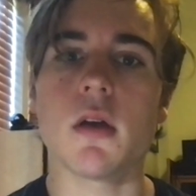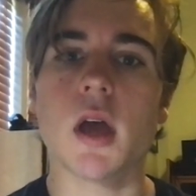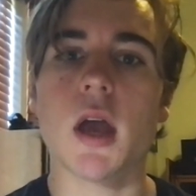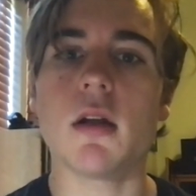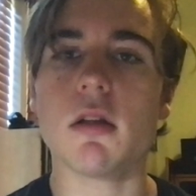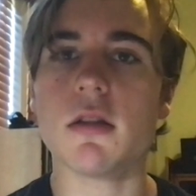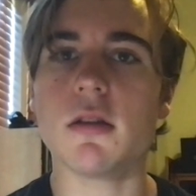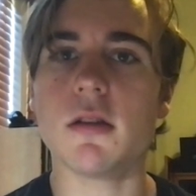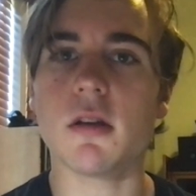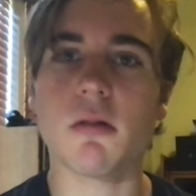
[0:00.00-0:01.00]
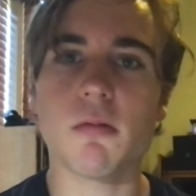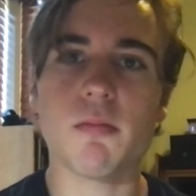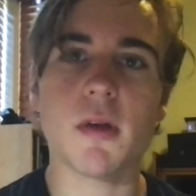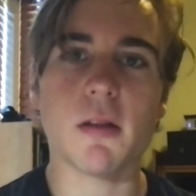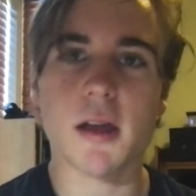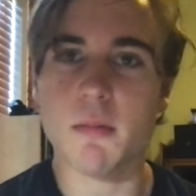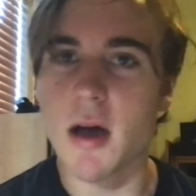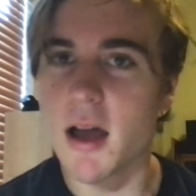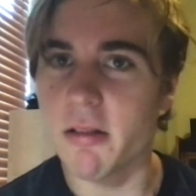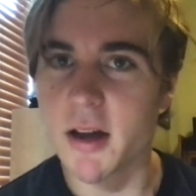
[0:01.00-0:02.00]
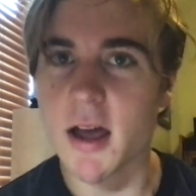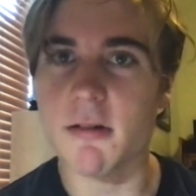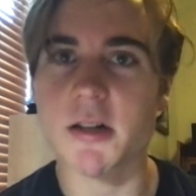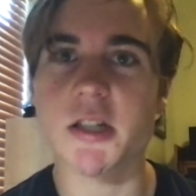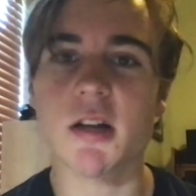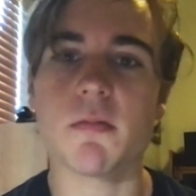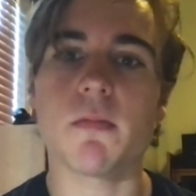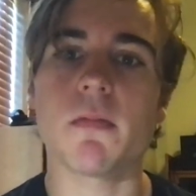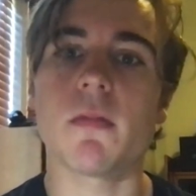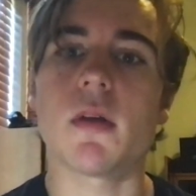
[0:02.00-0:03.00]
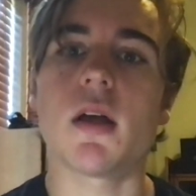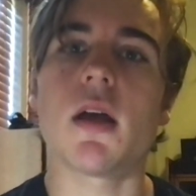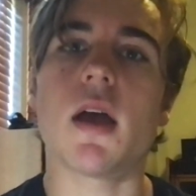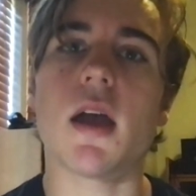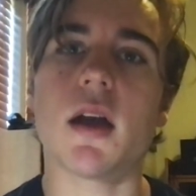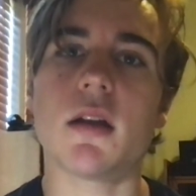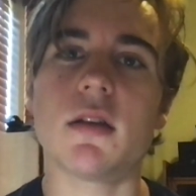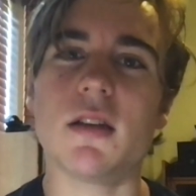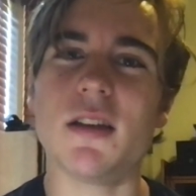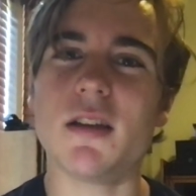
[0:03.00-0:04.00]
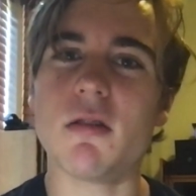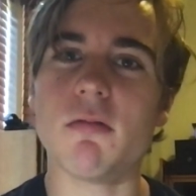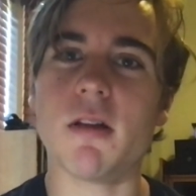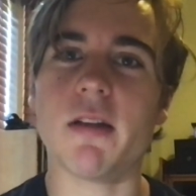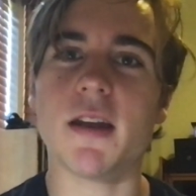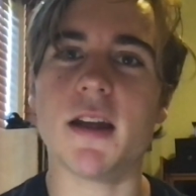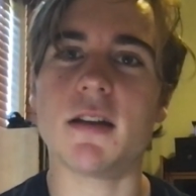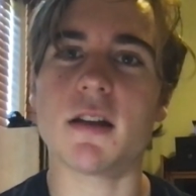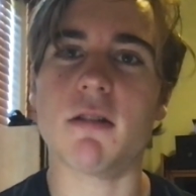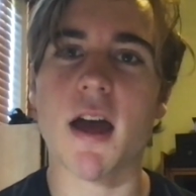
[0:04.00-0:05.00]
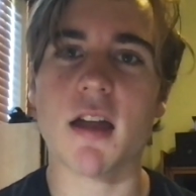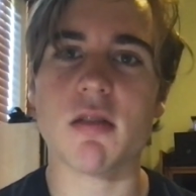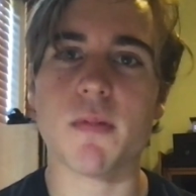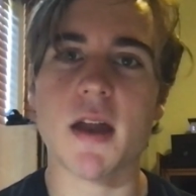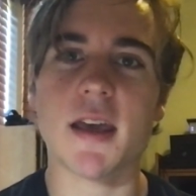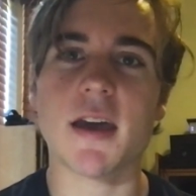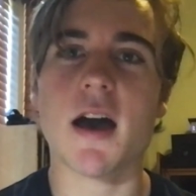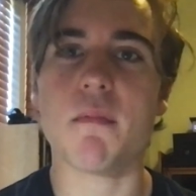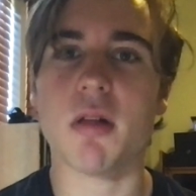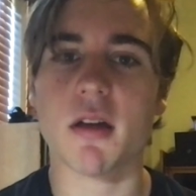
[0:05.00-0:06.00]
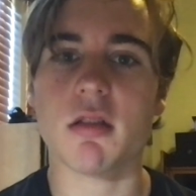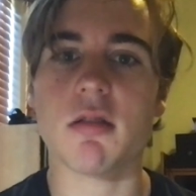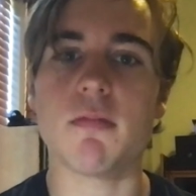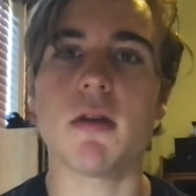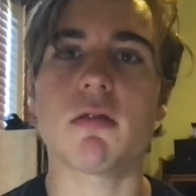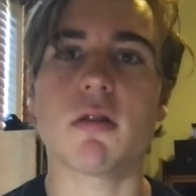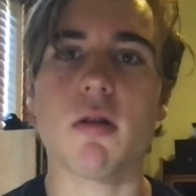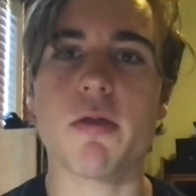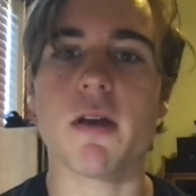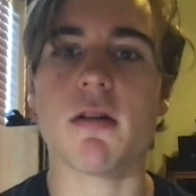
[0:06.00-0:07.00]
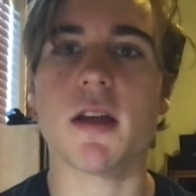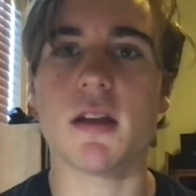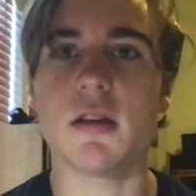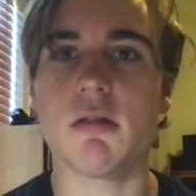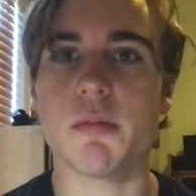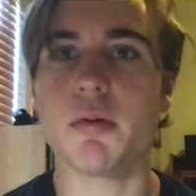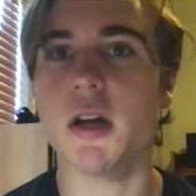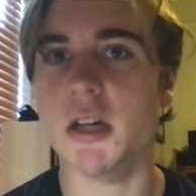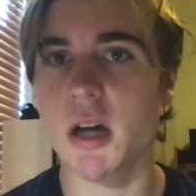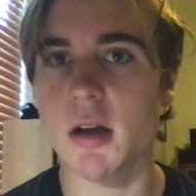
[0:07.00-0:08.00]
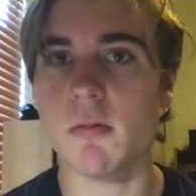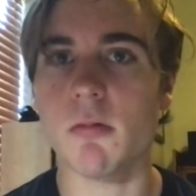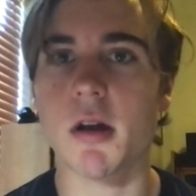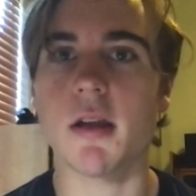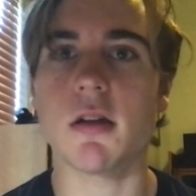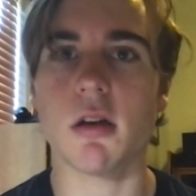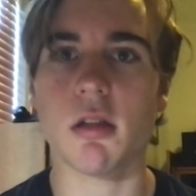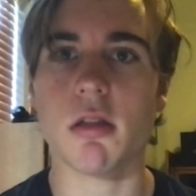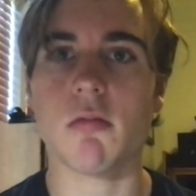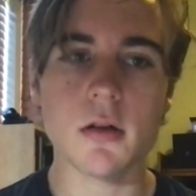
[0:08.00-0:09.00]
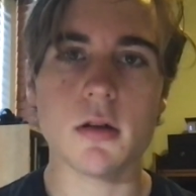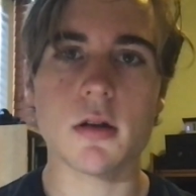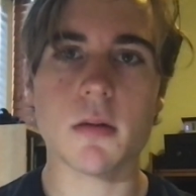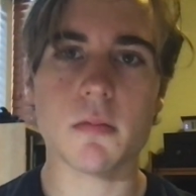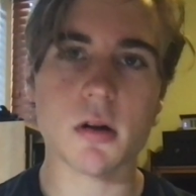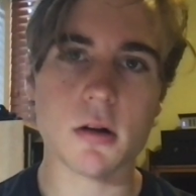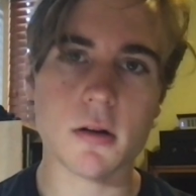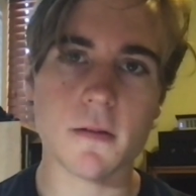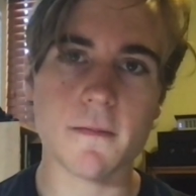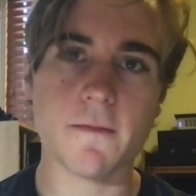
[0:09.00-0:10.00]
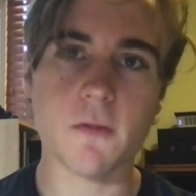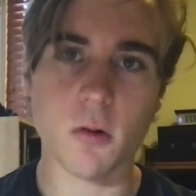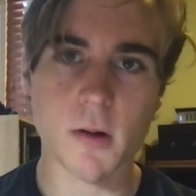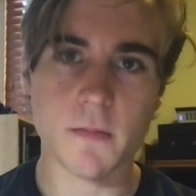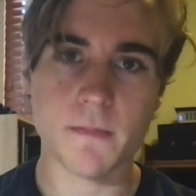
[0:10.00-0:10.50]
He doesn't do million-mile-an-hour shit, and you don't really need to grasp any complex musical theory to appreciate what he does. Number 4.